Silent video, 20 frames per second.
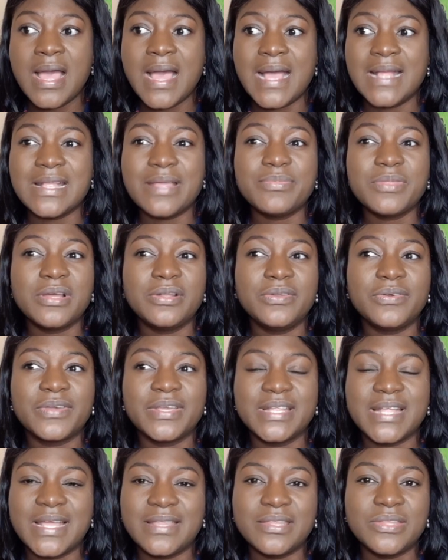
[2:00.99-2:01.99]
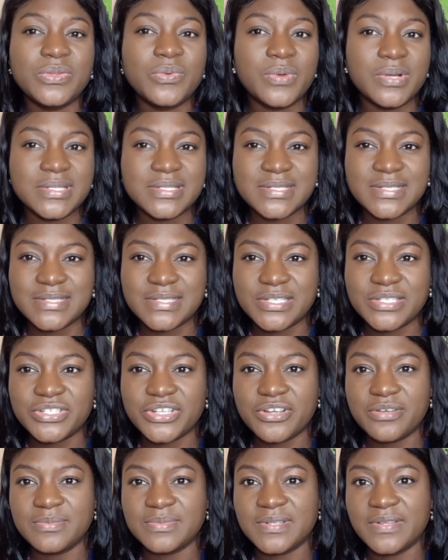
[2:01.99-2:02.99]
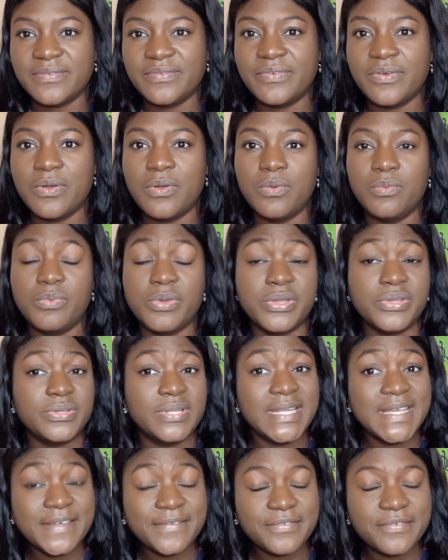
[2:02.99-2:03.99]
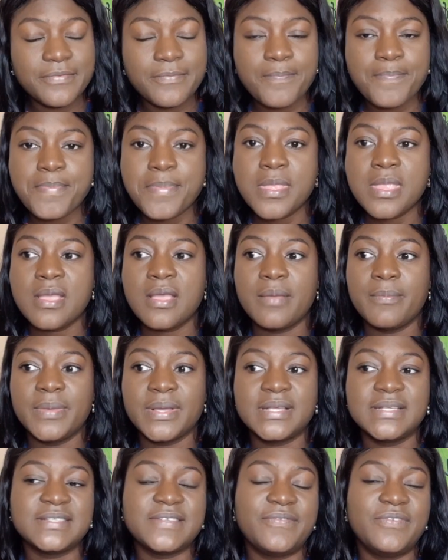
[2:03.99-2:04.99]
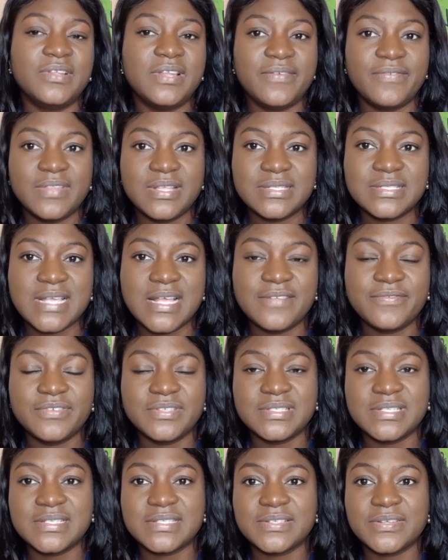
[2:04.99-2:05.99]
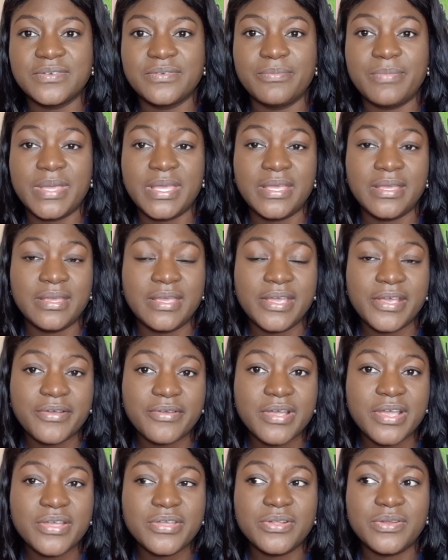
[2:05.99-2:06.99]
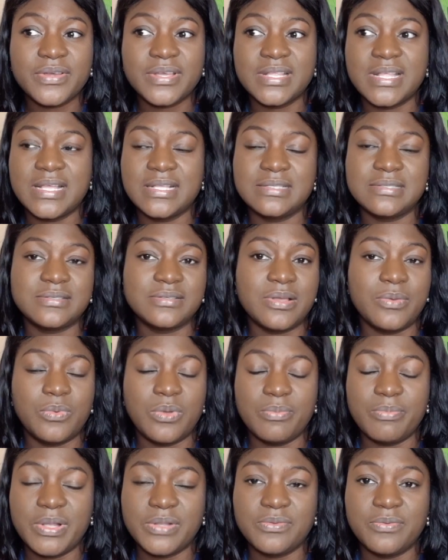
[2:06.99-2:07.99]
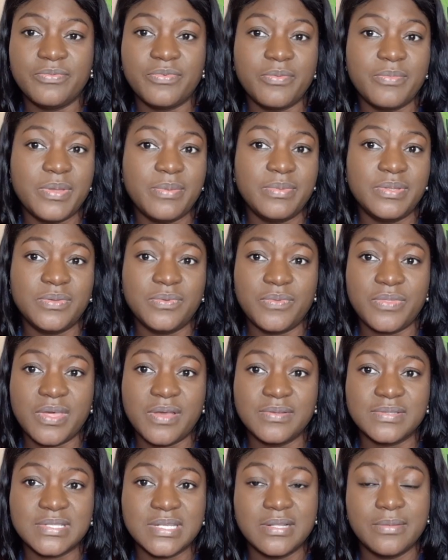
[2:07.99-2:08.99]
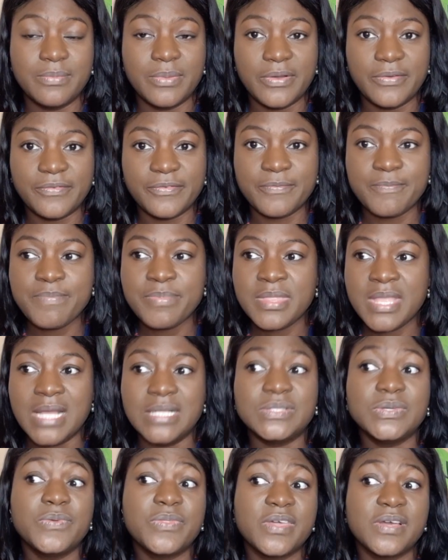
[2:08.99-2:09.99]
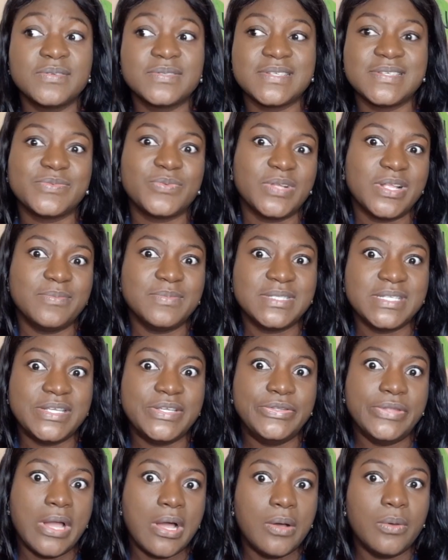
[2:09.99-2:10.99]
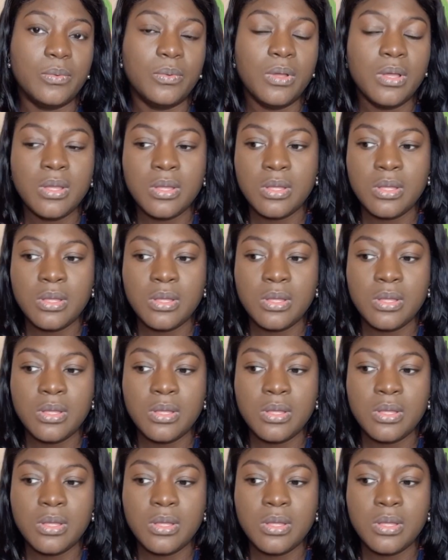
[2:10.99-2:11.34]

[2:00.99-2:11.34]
And I'm not looking at the nuances in terms of where you live, because if you live in the San Francisco Bay Area, you're looking at a one bedroom for maybe 2,000 above, and 2,000 is what I'm seeing now.